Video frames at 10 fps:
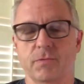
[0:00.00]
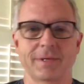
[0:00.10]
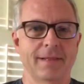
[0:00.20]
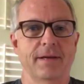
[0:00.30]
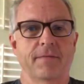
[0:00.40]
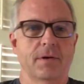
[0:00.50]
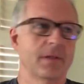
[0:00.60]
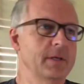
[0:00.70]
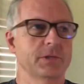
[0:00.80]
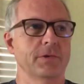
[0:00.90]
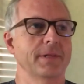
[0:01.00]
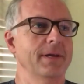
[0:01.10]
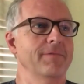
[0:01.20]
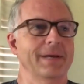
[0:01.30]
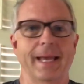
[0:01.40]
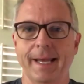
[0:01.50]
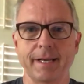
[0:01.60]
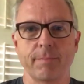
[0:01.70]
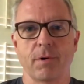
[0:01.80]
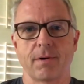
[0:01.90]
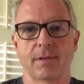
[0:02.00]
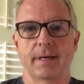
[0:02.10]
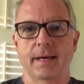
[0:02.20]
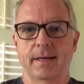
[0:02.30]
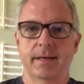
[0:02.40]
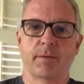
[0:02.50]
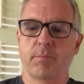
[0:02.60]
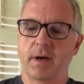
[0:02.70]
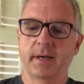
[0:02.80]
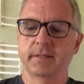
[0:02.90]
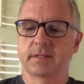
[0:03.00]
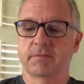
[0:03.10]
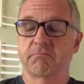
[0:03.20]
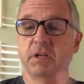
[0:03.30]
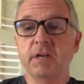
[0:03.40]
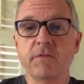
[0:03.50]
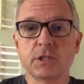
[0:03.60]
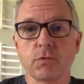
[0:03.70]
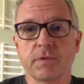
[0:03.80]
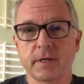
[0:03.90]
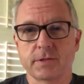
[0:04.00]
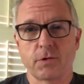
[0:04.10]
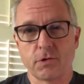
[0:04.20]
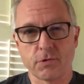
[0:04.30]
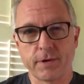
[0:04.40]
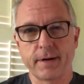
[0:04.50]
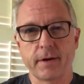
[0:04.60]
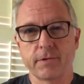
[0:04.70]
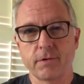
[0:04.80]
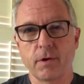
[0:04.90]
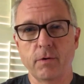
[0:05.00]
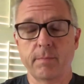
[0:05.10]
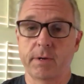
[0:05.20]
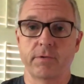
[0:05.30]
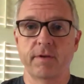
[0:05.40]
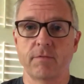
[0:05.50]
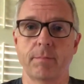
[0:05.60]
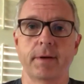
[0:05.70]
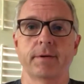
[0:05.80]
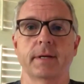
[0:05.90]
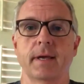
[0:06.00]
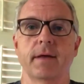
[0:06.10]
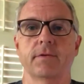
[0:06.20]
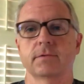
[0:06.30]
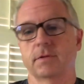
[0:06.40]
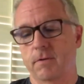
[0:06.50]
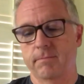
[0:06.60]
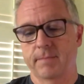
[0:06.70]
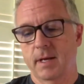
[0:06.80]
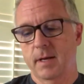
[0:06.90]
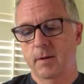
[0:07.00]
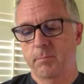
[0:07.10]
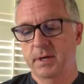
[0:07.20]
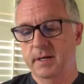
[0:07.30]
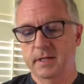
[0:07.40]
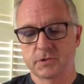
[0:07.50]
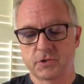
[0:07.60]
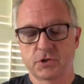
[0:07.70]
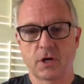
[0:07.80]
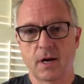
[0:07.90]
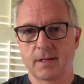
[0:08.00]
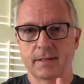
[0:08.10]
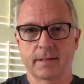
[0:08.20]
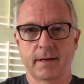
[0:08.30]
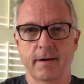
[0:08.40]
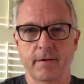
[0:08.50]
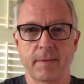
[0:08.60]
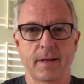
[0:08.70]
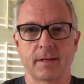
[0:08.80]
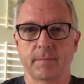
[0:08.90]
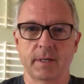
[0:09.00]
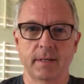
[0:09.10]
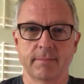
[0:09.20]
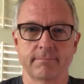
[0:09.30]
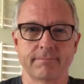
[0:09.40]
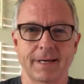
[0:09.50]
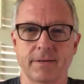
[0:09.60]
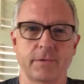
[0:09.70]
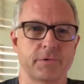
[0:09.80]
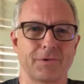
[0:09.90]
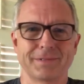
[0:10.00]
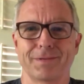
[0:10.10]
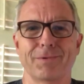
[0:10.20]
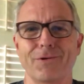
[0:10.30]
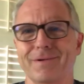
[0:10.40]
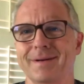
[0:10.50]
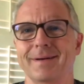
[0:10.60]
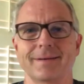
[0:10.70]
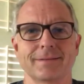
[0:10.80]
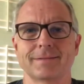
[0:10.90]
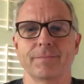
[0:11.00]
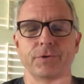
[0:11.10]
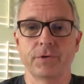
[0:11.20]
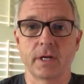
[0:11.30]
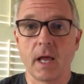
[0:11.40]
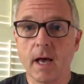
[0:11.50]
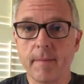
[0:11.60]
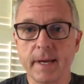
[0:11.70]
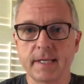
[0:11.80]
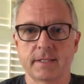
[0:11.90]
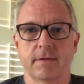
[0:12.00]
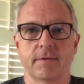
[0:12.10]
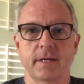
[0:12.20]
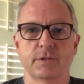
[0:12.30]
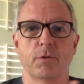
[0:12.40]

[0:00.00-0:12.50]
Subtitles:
When I think of a cluster, I think of a candy bar. Like, it combines individual things that are great on their own, but are even better together. So peanuts, chocolate, caramel, I don't know, throw in some coconut and some nougat. Amazing, right?